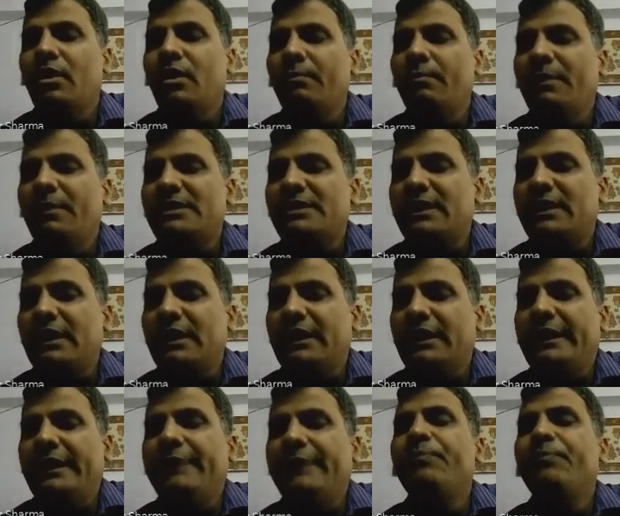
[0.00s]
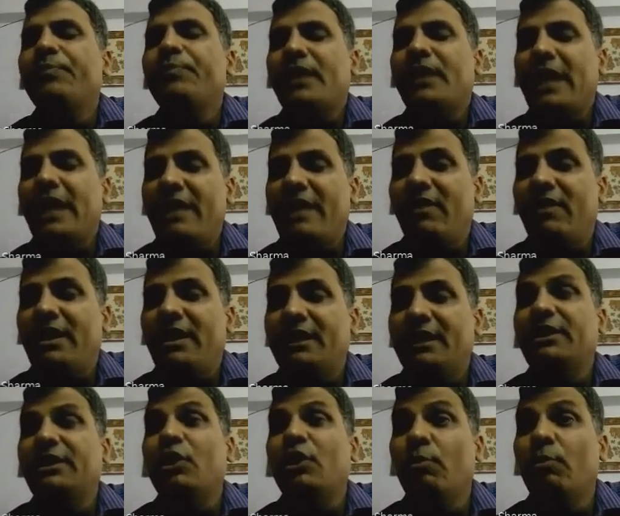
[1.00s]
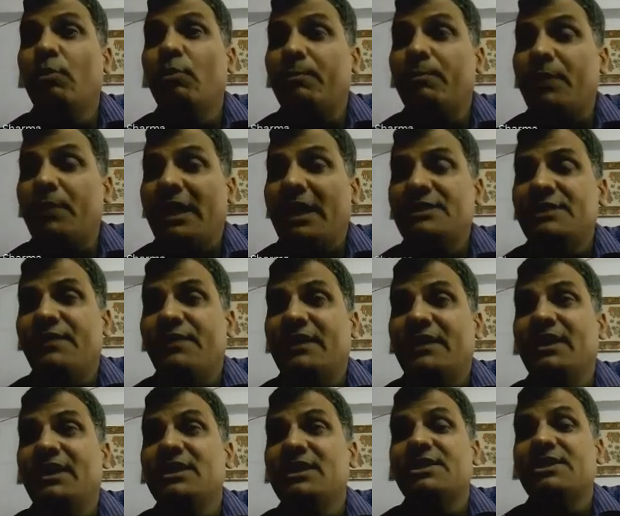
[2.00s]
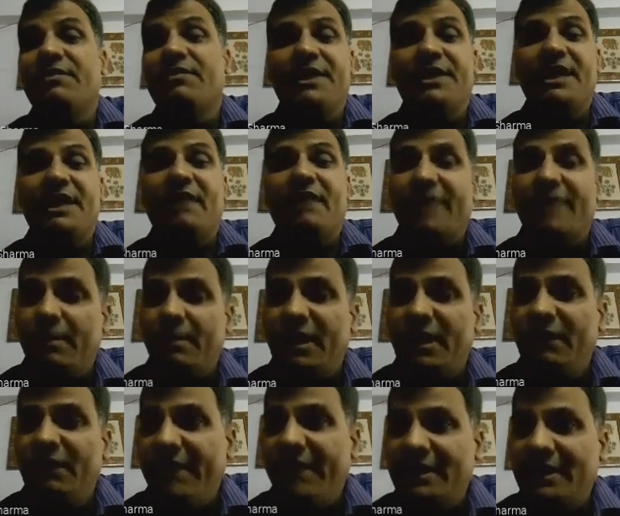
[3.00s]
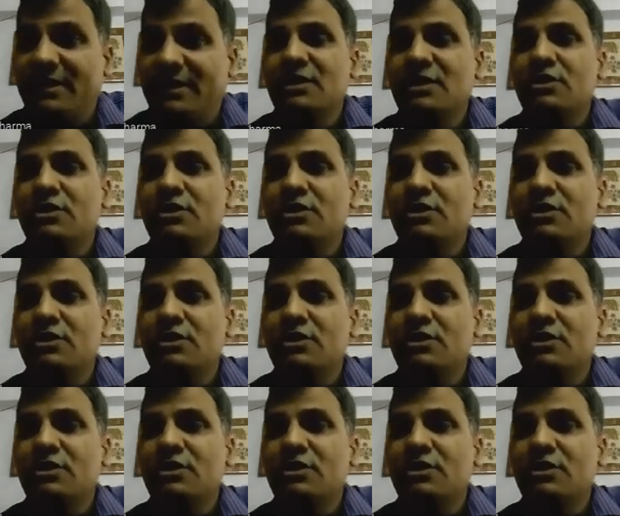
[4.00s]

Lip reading: basically awarded the Nobel Prize for the discovery of Raman effect.